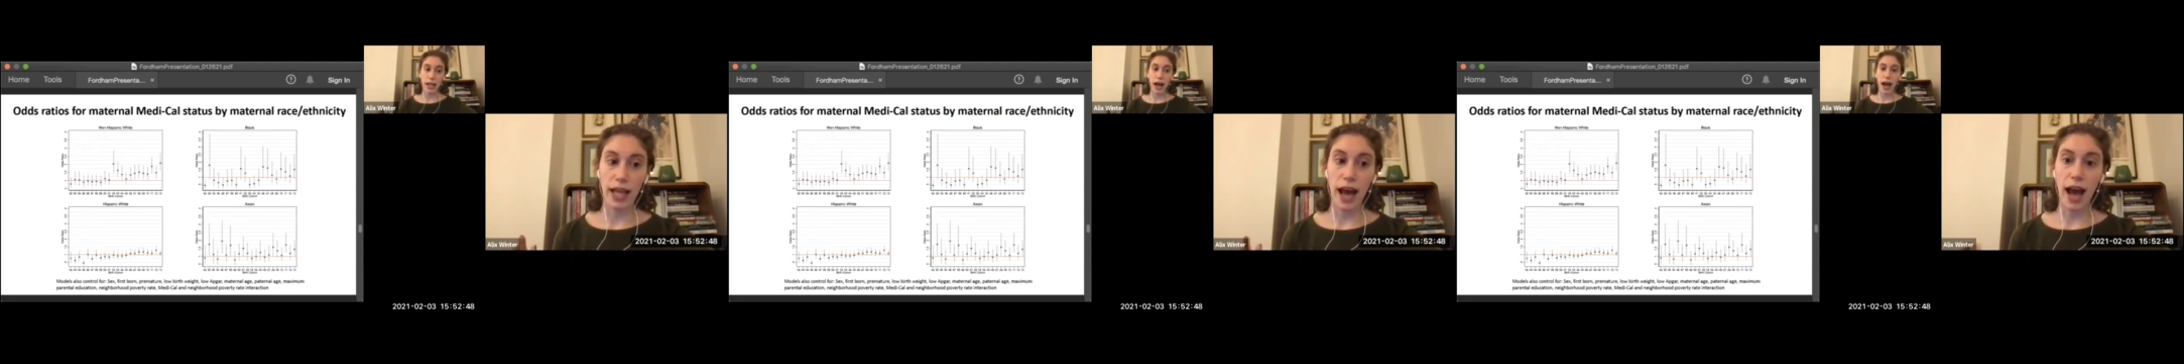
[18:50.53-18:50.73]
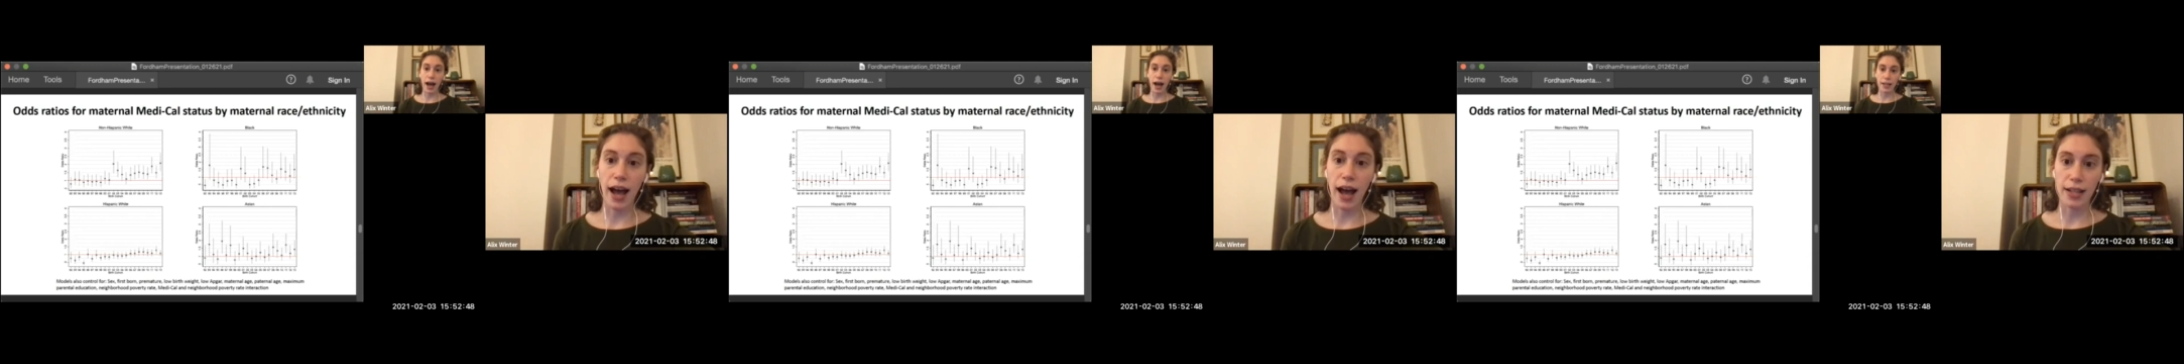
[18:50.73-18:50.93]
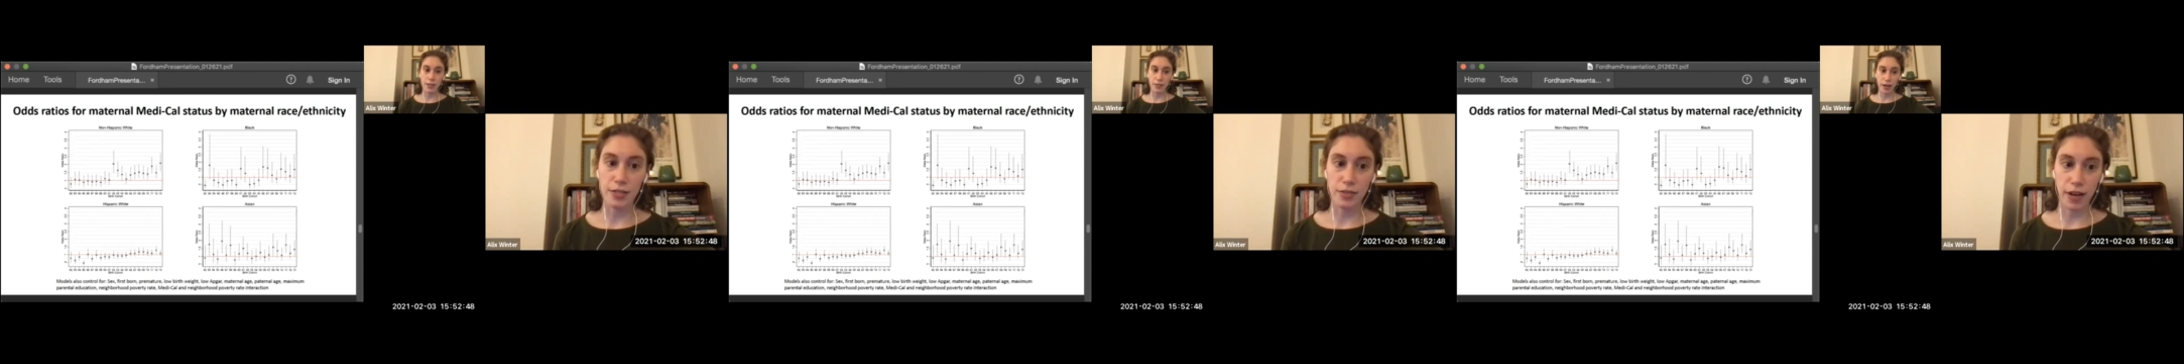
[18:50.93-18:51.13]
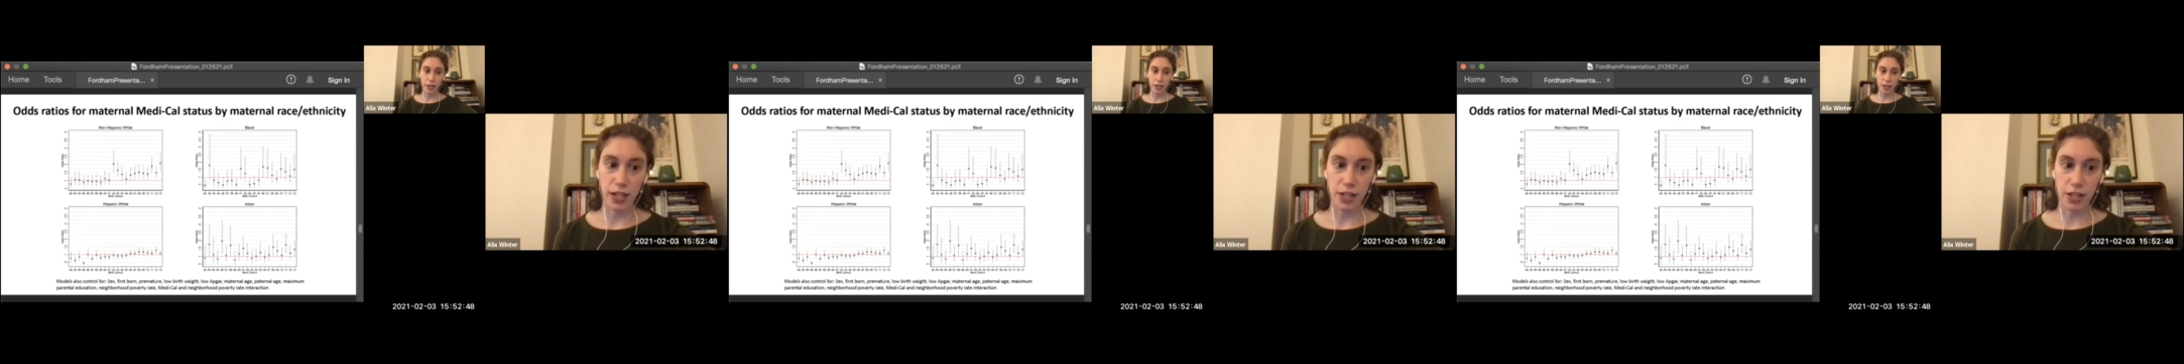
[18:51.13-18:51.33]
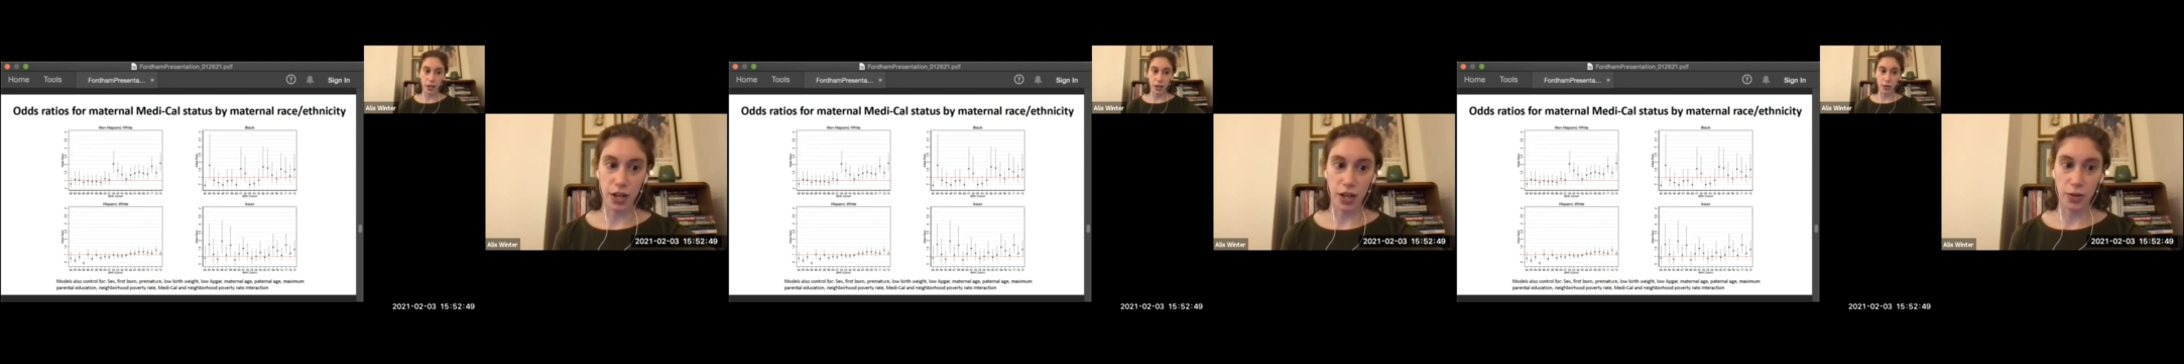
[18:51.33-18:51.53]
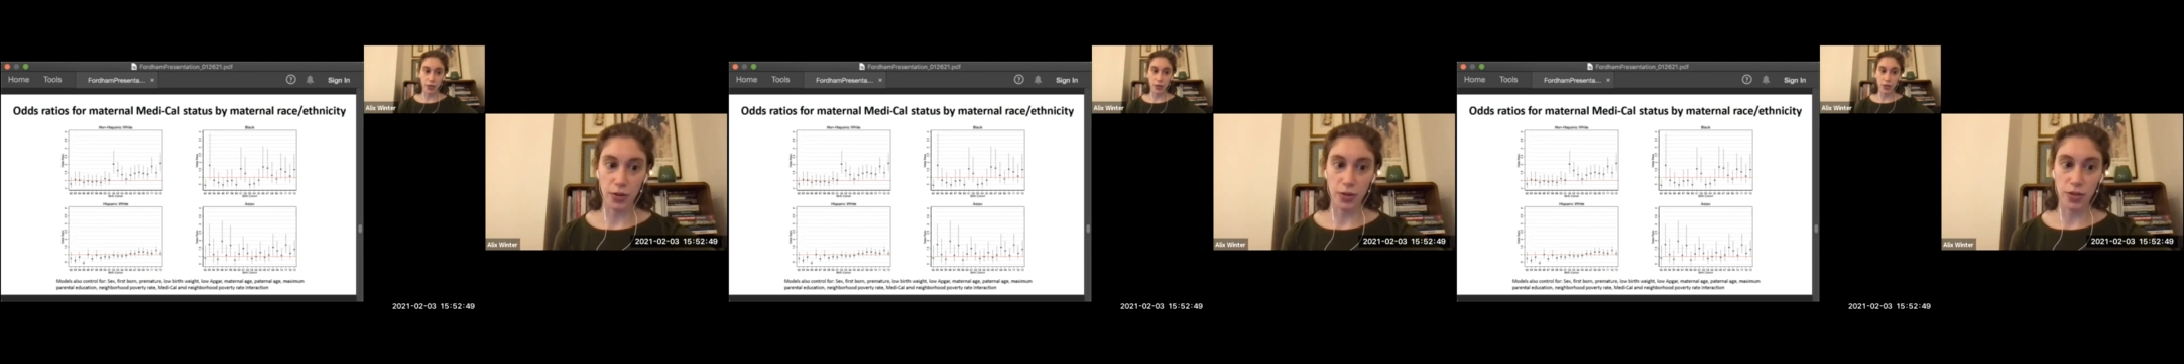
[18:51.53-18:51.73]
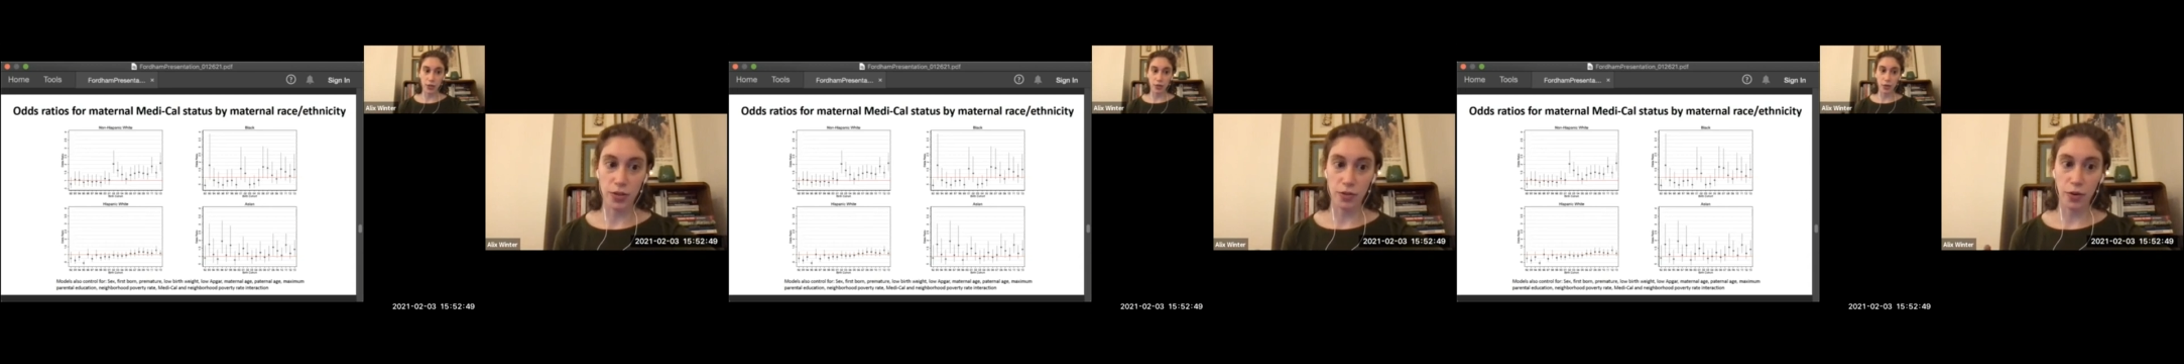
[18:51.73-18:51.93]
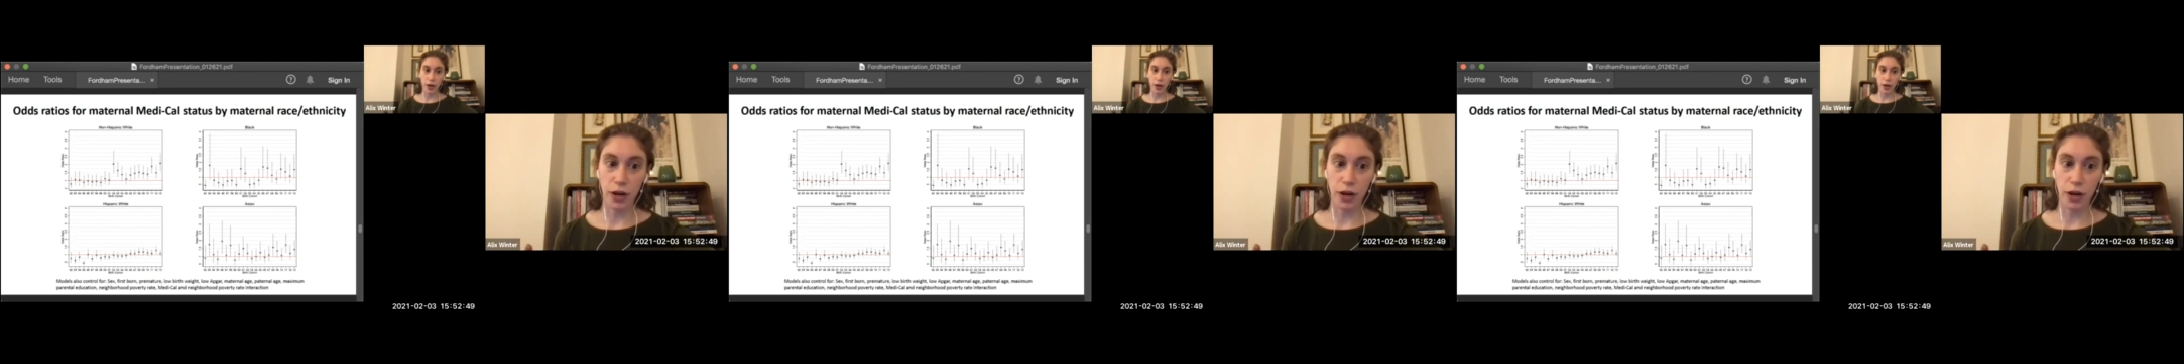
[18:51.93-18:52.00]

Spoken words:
the odds ratios